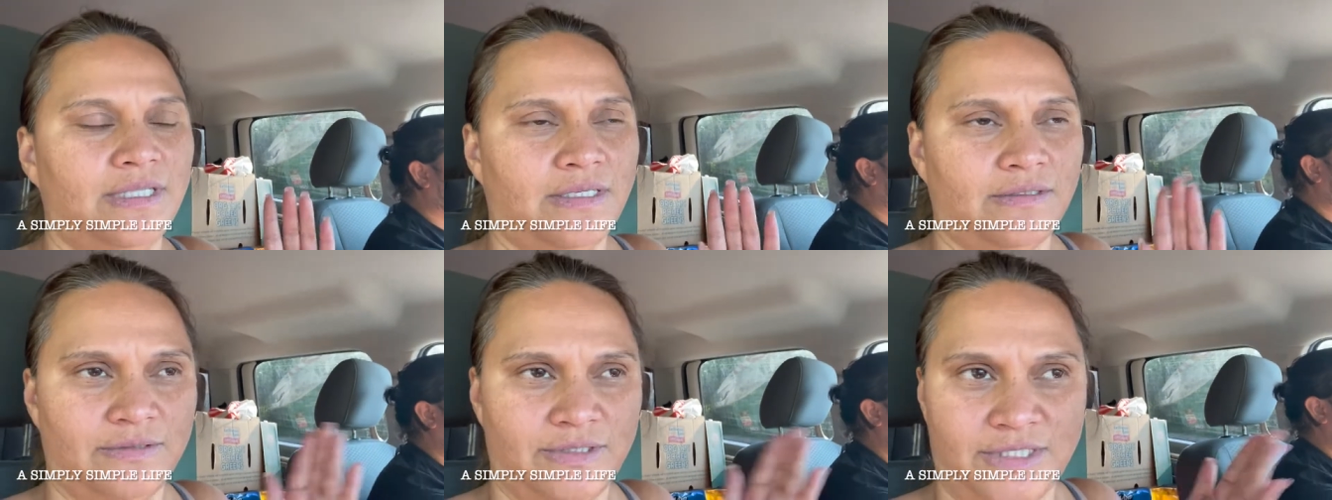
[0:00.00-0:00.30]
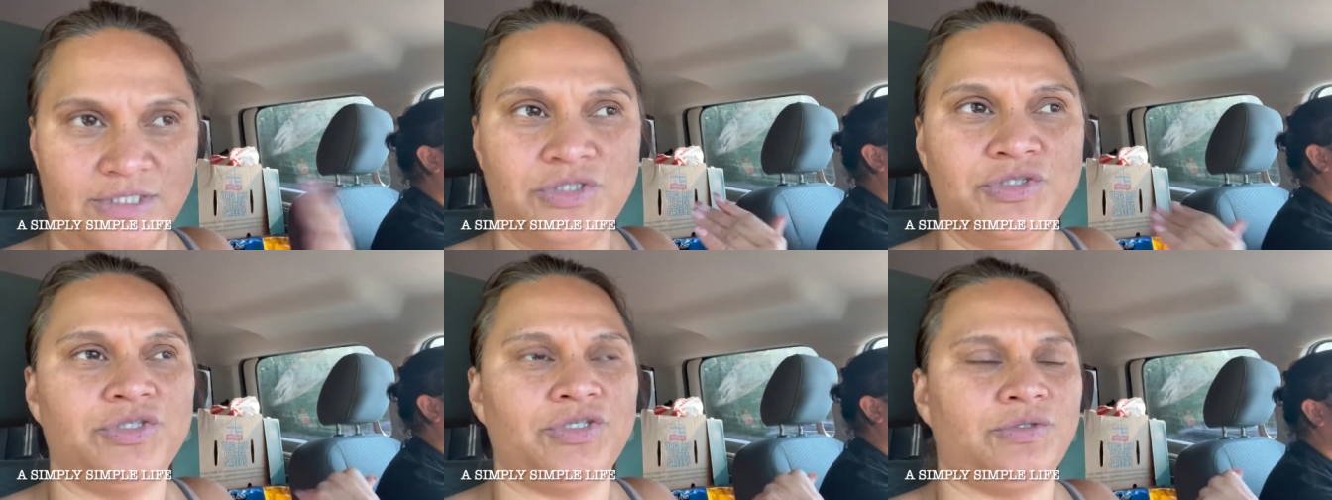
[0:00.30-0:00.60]

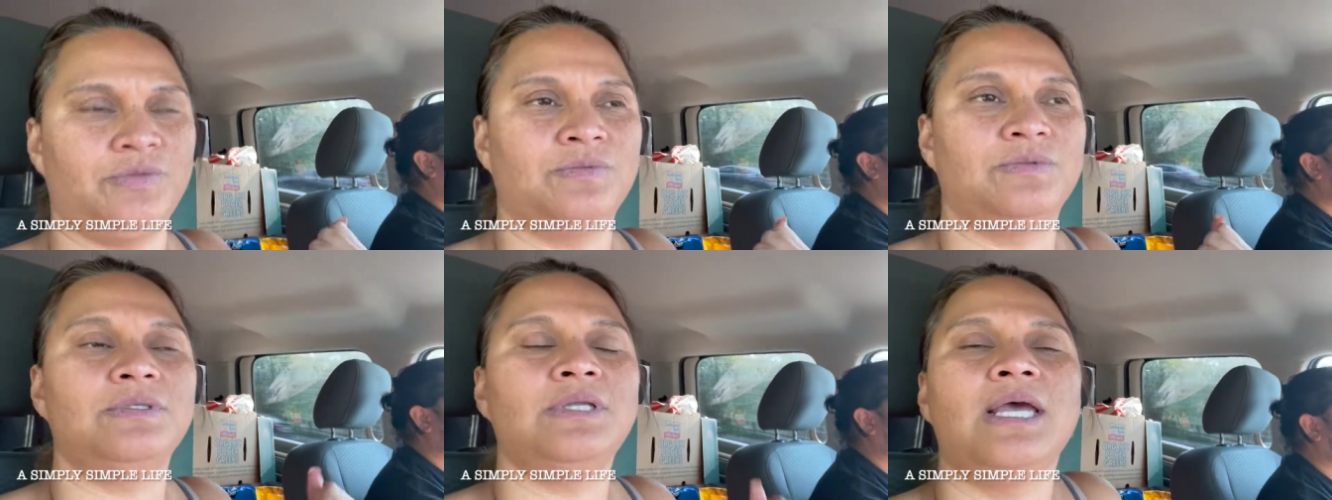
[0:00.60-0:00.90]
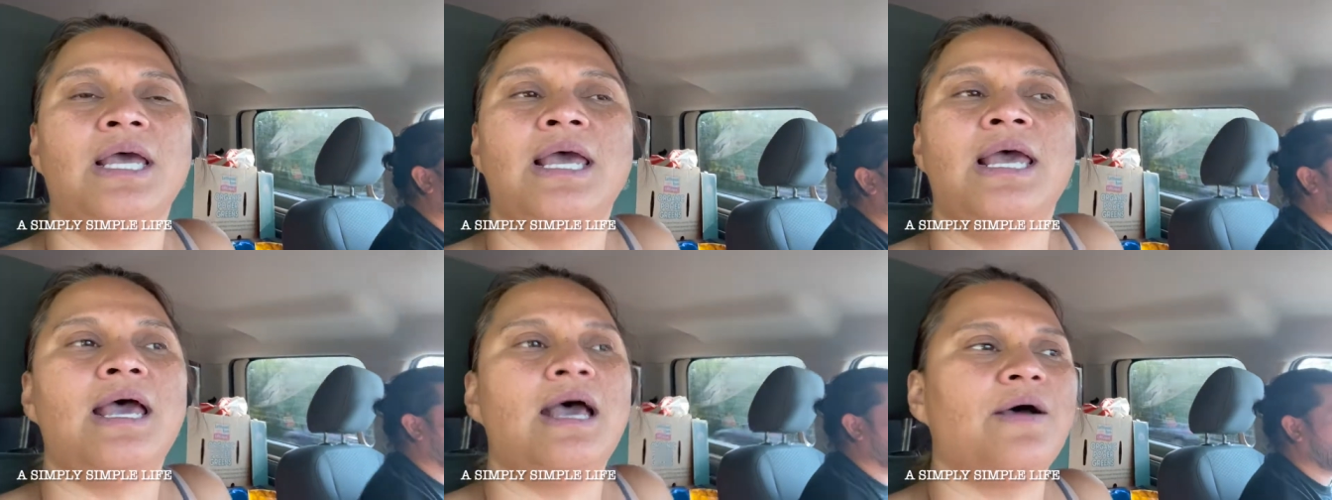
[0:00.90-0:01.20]
this june
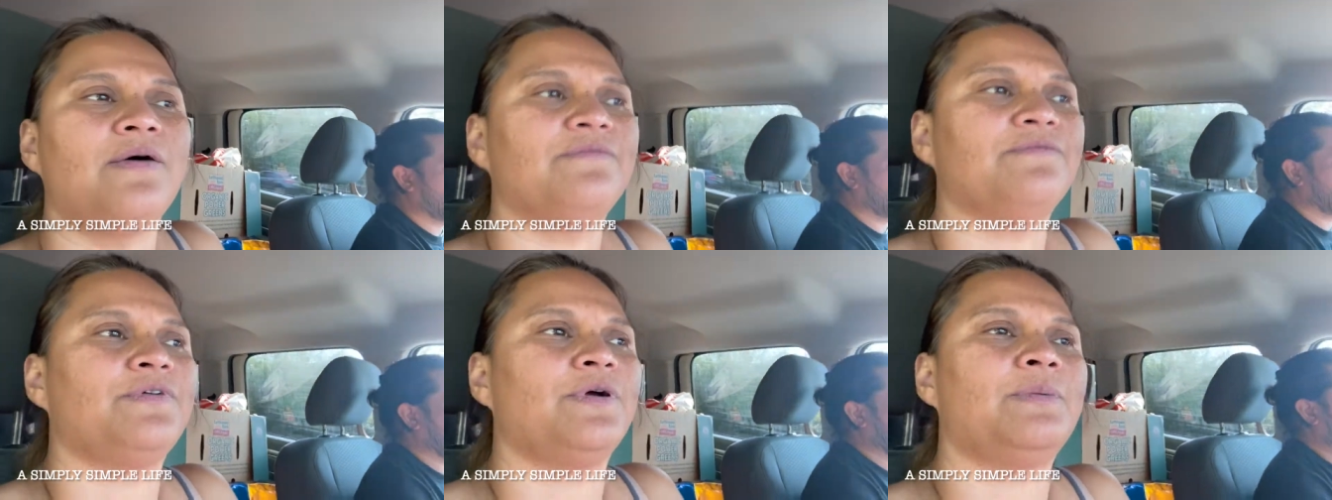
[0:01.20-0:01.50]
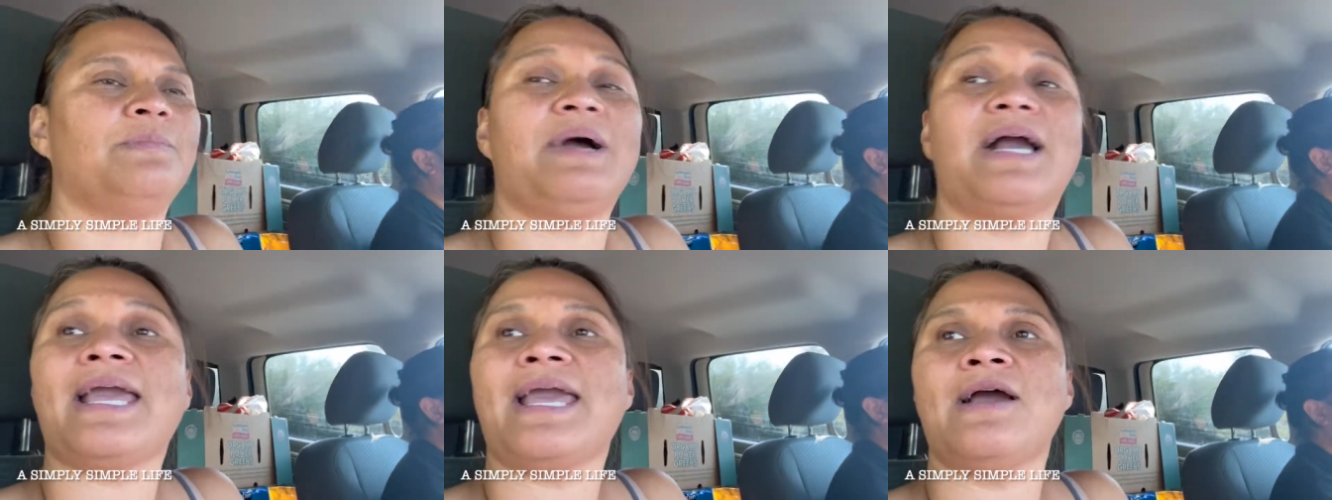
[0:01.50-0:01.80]

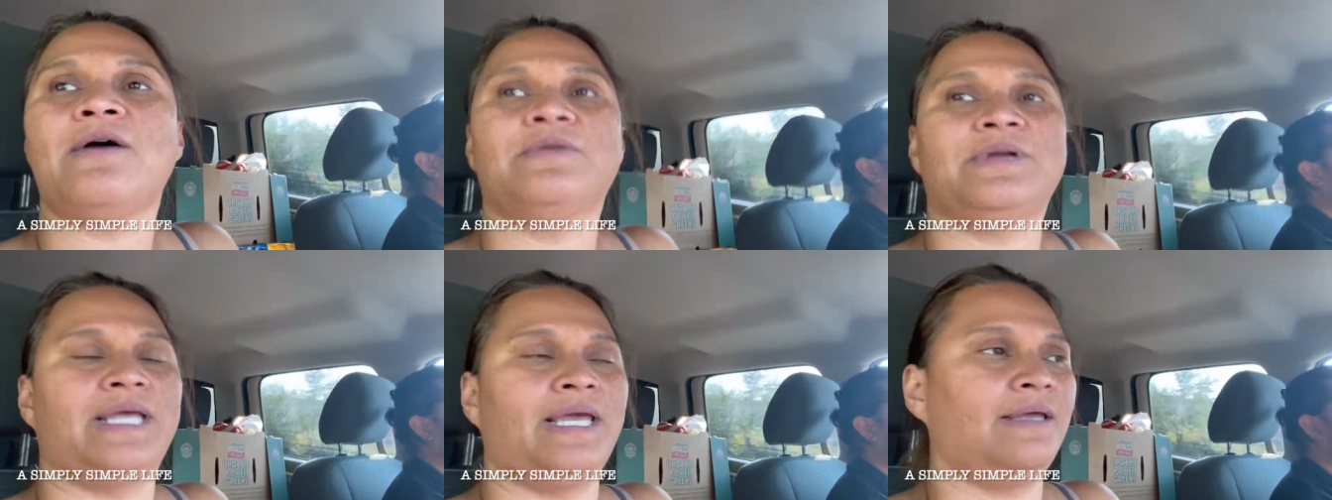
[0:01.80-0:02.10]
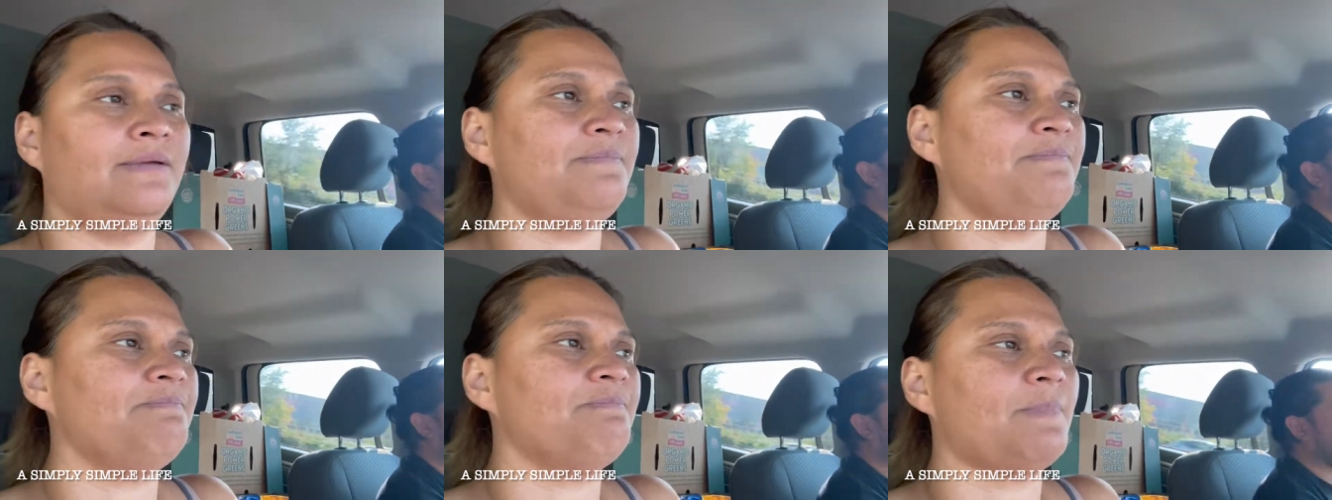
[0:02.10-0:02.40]
from
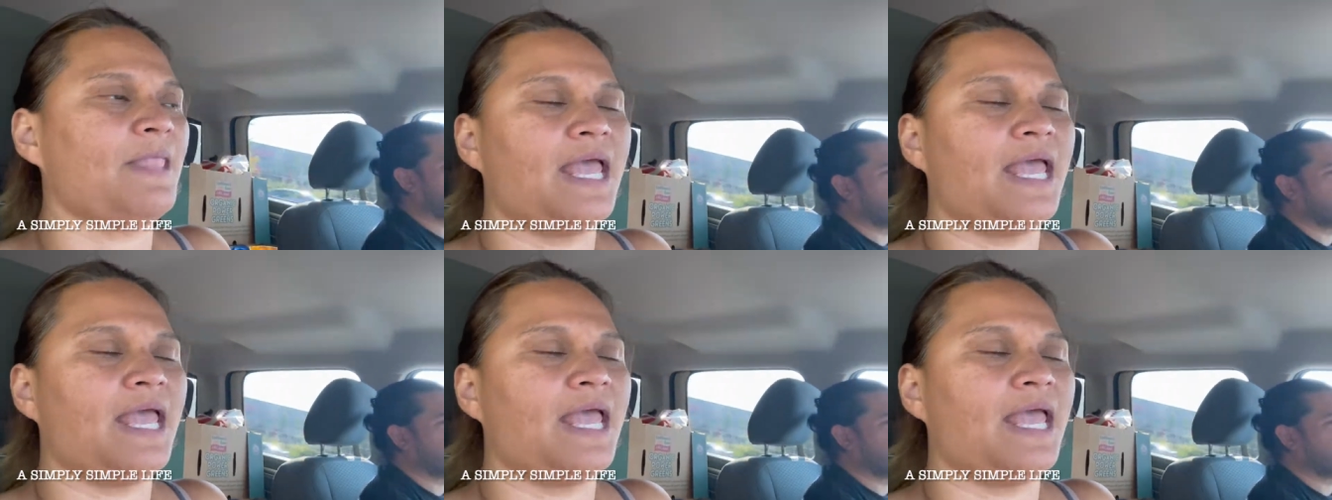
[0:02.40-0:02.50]
accounting